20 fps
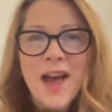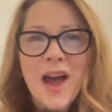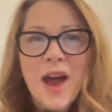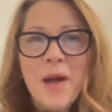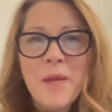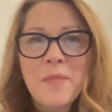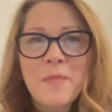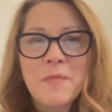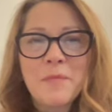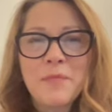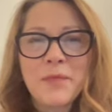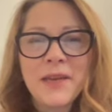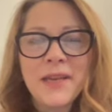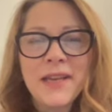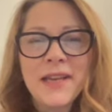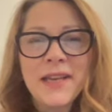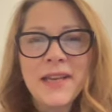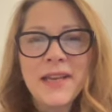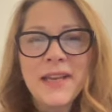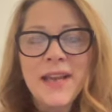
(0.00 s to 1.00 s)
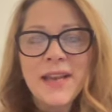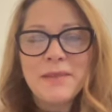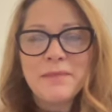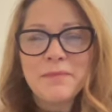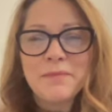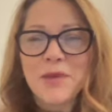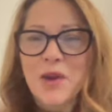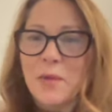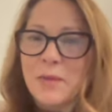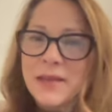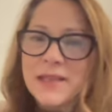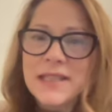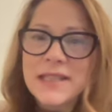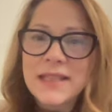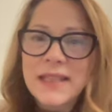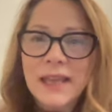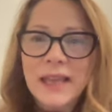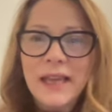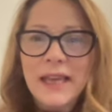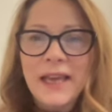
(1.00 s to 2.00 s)
But it got me to
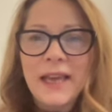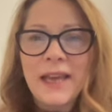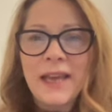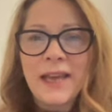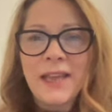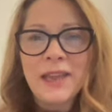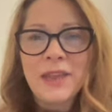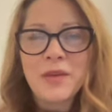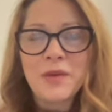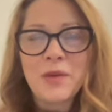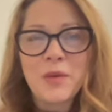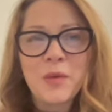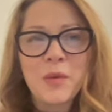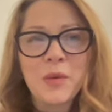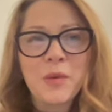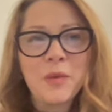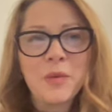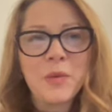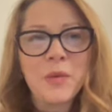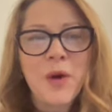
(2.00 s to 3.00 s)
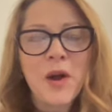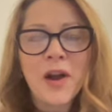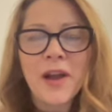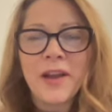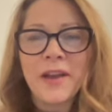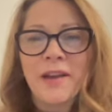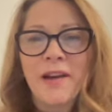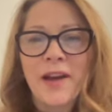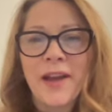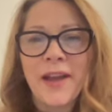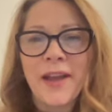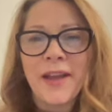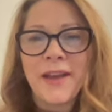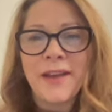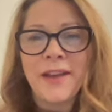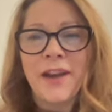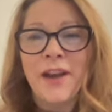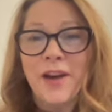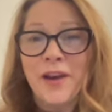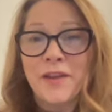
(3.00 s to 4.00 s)
thinking and thought, well, what can I
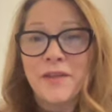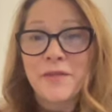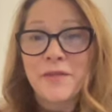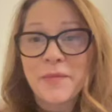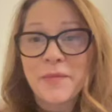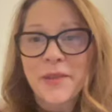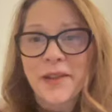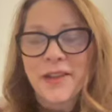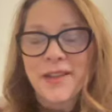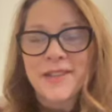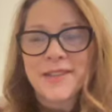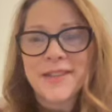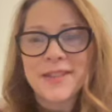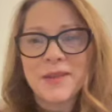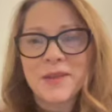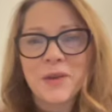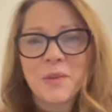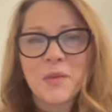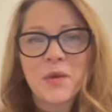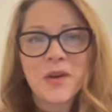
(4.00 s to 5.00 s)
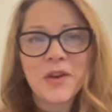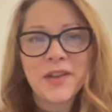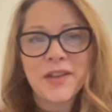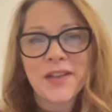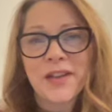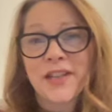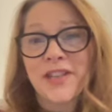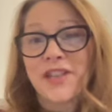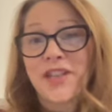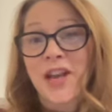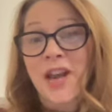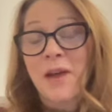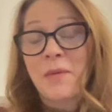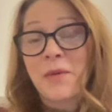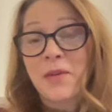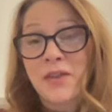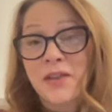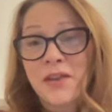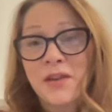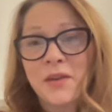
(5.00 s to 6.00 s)
learn this? And what could I share
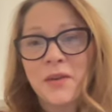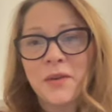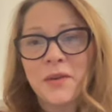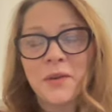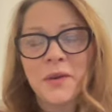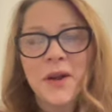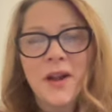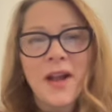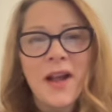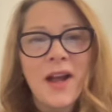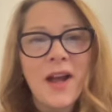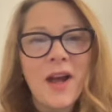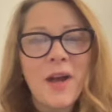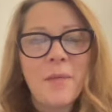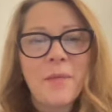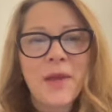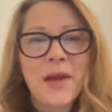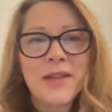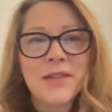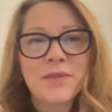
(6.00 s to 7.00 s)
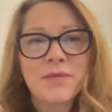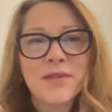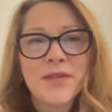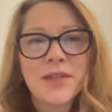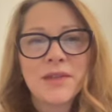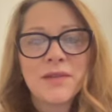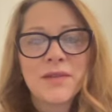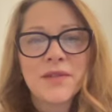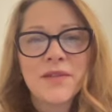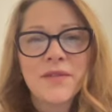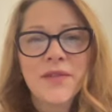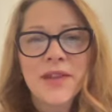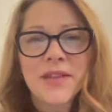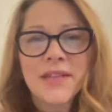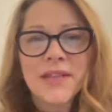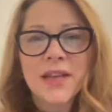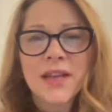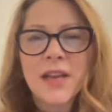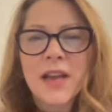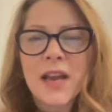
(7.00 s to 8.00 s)
with you as a result of
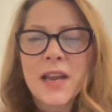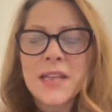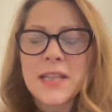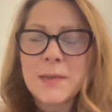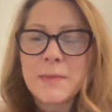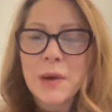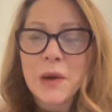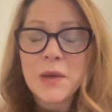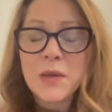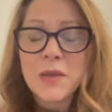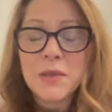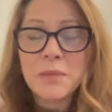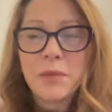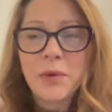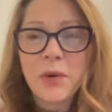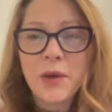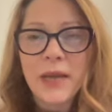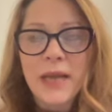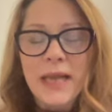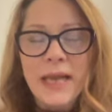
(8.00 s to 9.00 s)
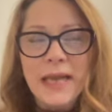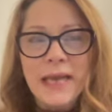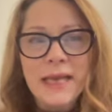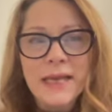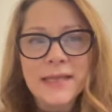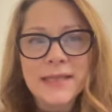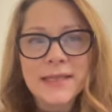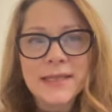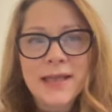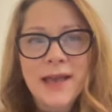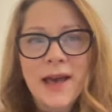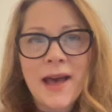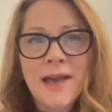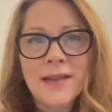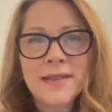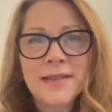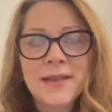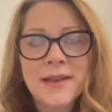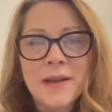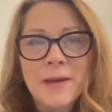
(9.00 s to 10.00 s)
this? And I suppose the point is
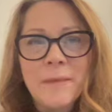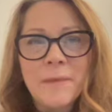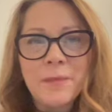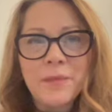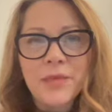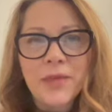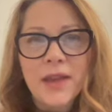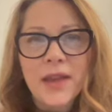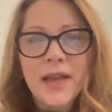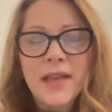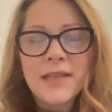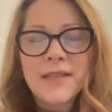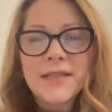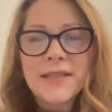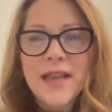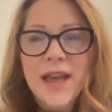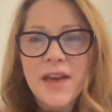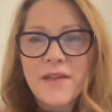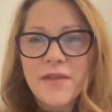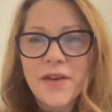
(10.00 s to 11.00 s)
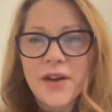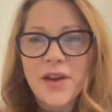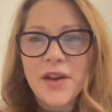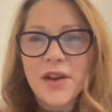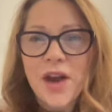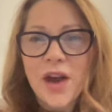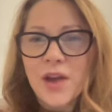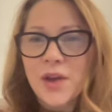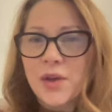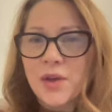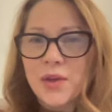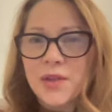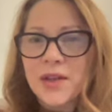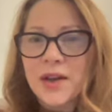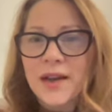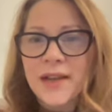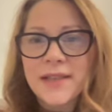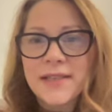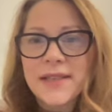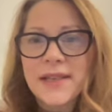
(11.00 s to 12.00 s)
that it's never a good
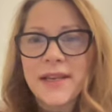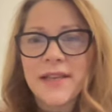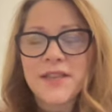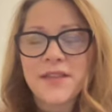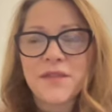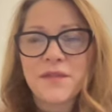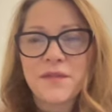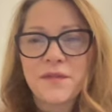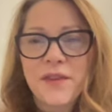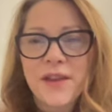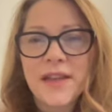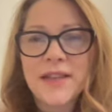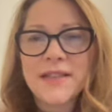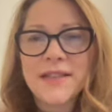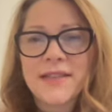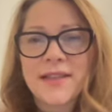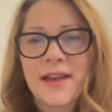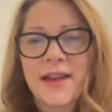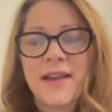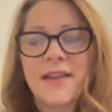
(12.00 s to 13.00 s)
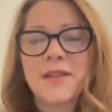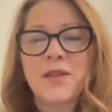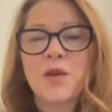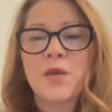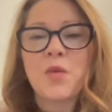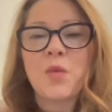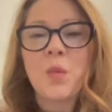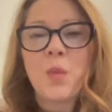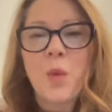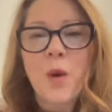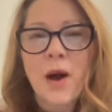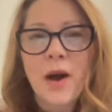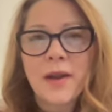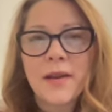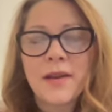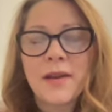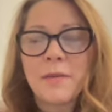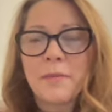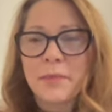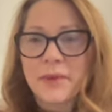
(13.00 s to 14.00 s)
idea to fixate on
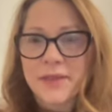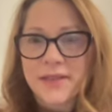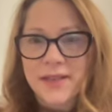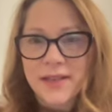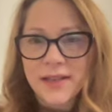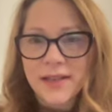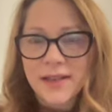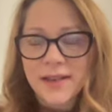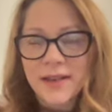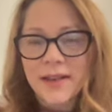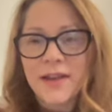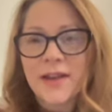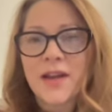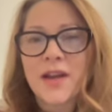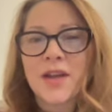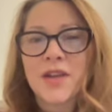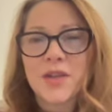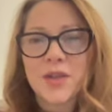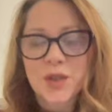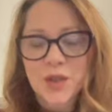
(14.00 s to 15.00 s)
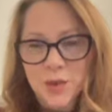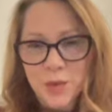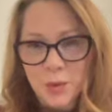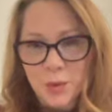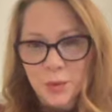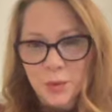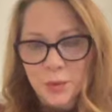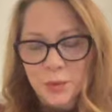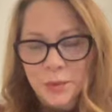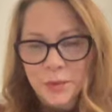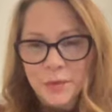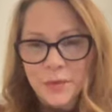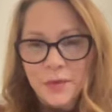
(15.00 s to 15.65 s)
one particular school.